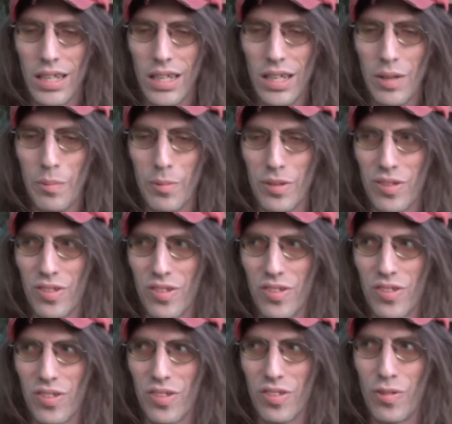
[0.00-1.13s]
he
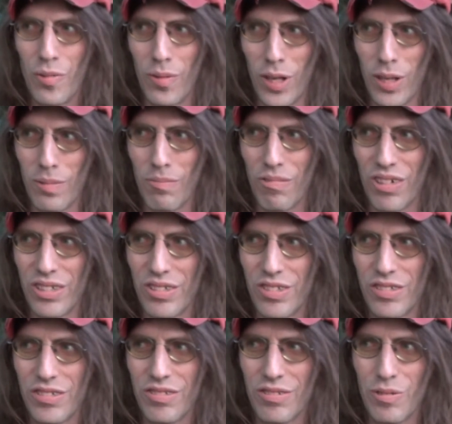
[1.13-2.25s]
was doing what
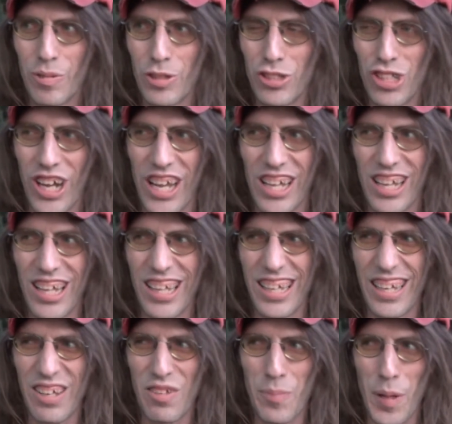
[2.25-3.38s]
Christianity
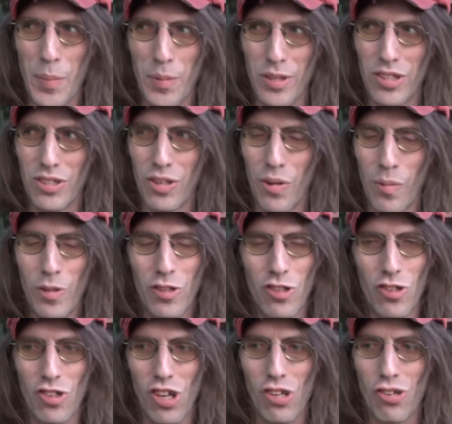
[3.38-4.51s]
leads people to do, which
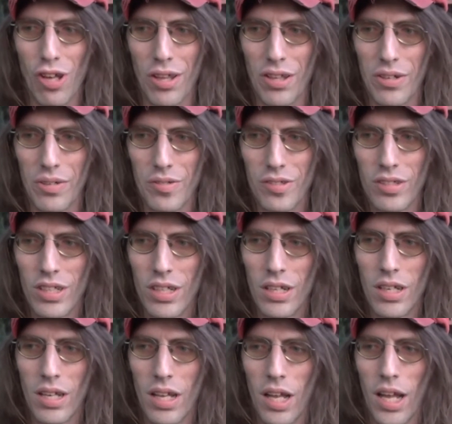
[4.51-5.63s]
is judge others.
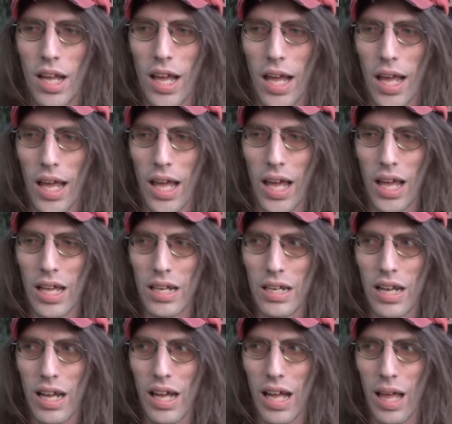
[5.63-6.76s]
And
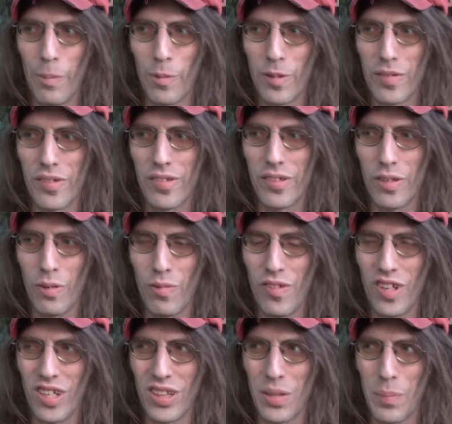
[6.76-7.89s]
I was
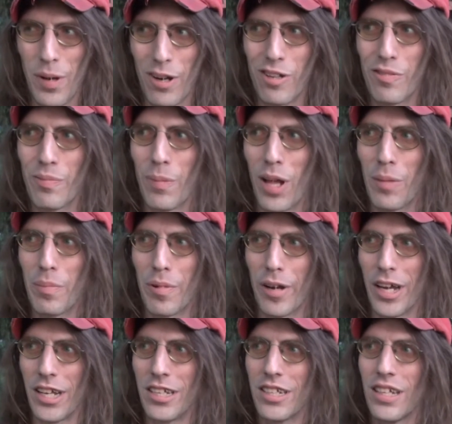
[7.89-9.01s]
using the part of my
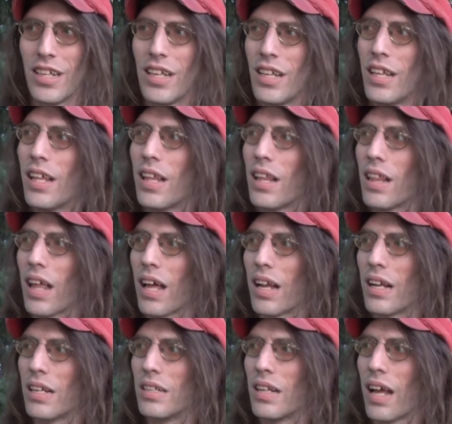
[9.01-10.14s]
brain that
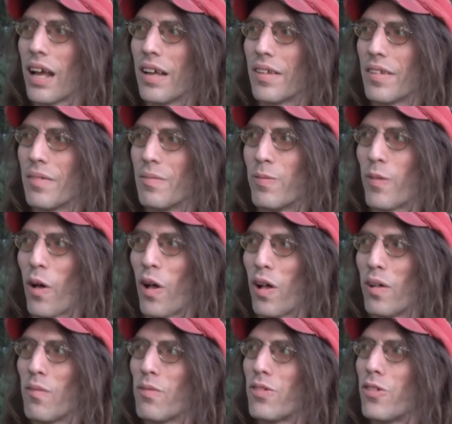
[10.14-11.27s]
has
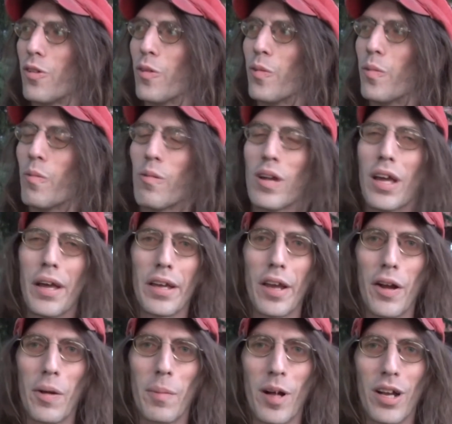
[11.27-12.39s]
evolved to
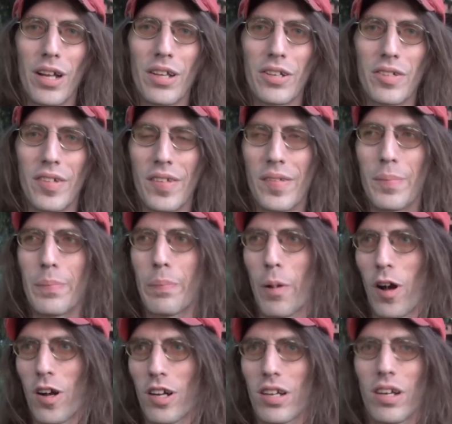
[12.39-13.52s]
care about others. It's
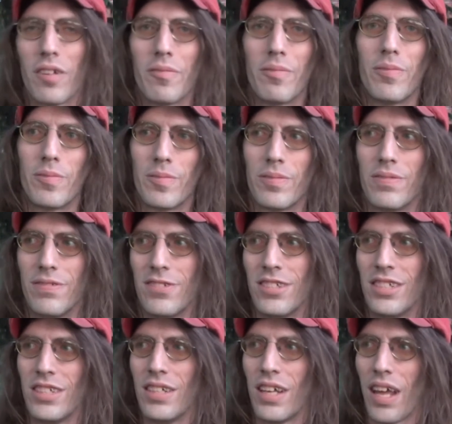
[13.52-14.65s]
part
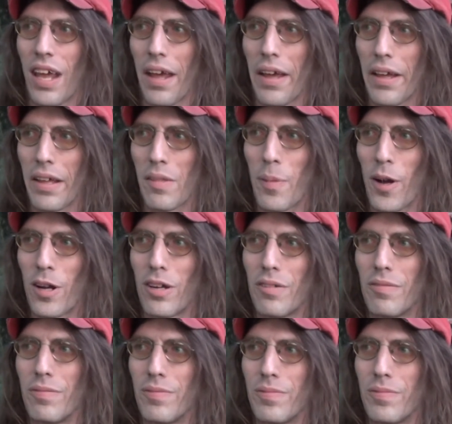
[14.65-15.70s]
of